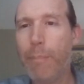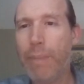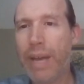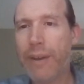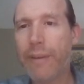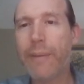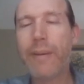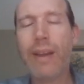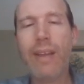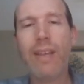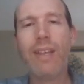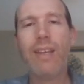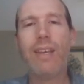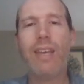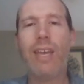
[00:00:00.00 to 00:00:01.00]
better.
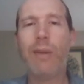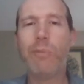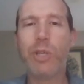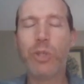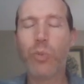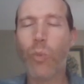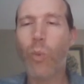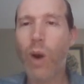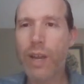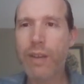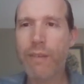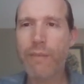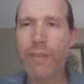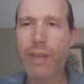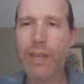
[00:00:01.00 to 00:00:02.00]
It was one
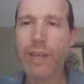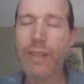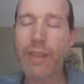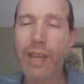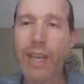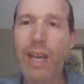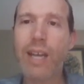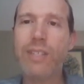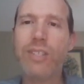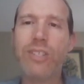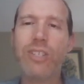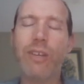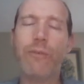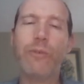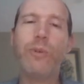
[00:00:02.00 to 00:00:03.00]
of the, the
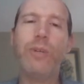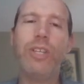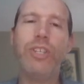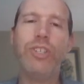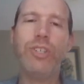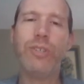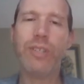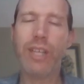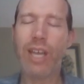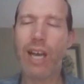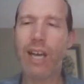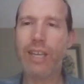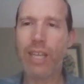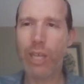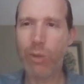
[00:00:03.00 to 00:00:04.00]
cuts of Rudy
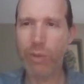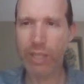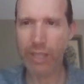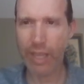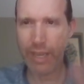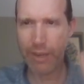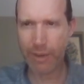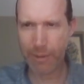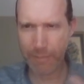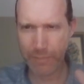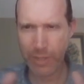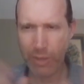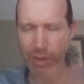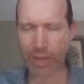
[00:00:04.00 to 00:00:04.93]
Giuliani, who would later, you know,